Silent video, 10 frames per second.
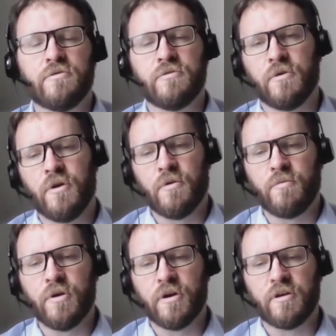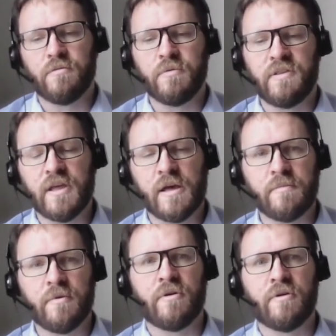So work with
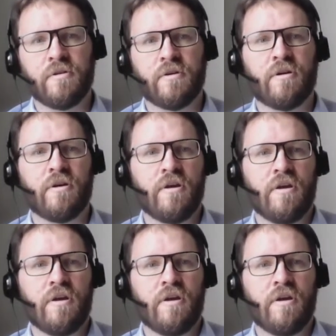them on